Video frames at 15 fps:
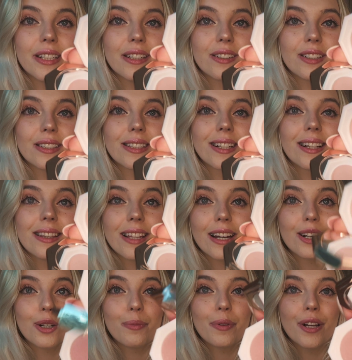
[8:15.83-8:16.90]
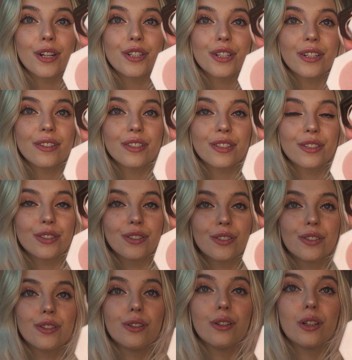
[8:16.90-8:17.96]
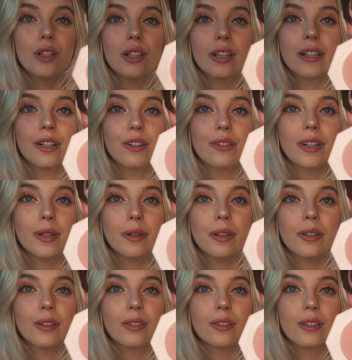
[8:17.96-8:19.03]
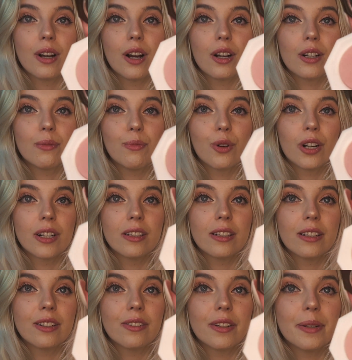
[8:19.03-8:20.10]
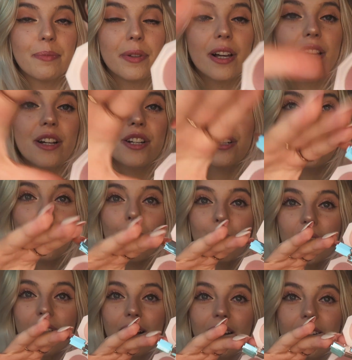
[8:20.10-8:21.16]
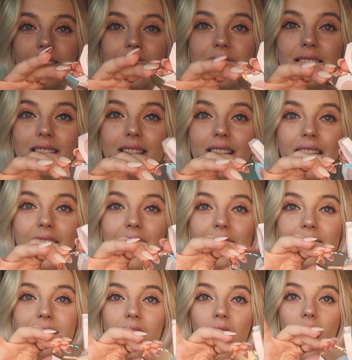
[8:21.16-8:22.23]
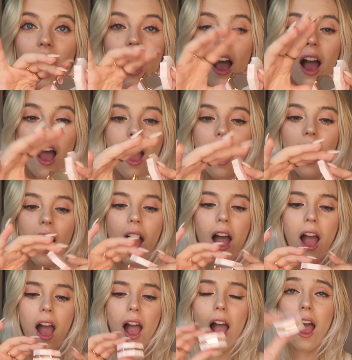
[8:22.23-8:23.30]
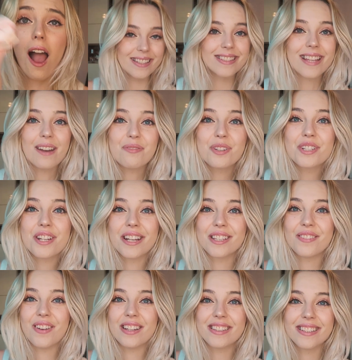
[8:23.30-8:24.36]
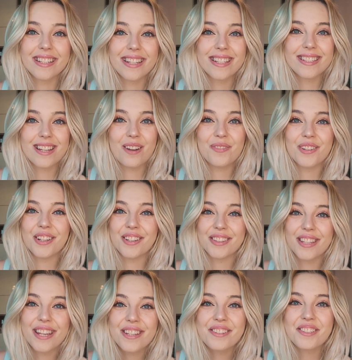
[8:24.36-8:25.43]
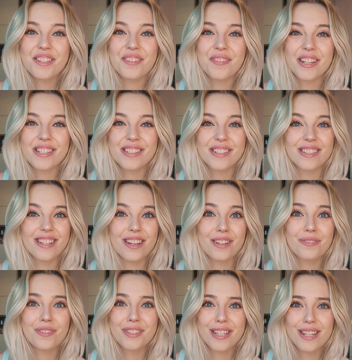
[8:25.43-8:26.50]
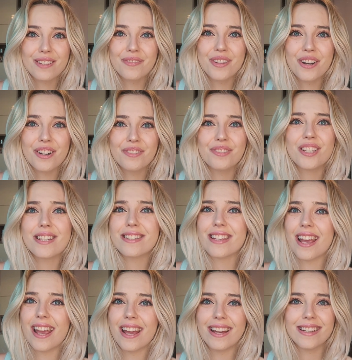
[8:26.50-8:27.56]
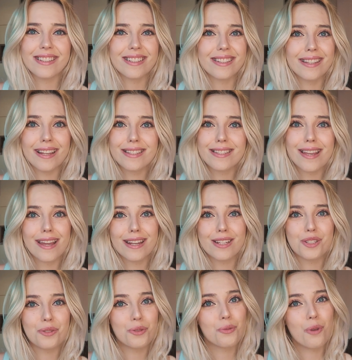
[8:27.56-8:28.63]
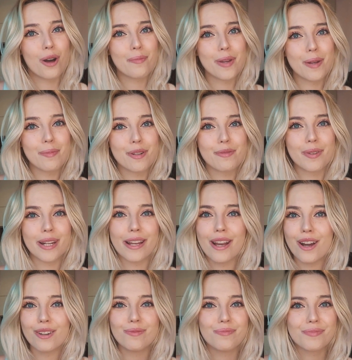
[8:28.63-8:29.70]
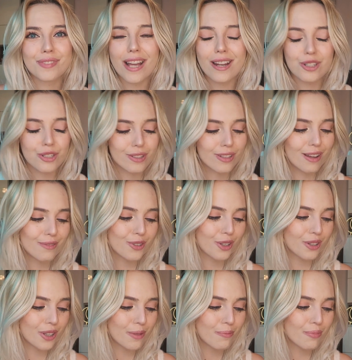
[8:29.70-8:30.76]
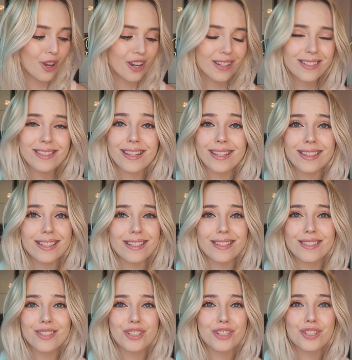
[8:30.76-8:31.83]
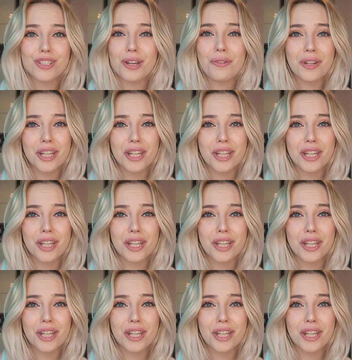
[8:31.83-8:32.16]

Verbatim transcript: Here is like a lighter blush and here's a glittery, a more glittery blush. Oh my god, these things. Ah definitely check them out. The link is down below. Thank you so much, dear Dahlia, for sending me all of these, and let's get into the wallpaper video. I just love girly products like these. Just so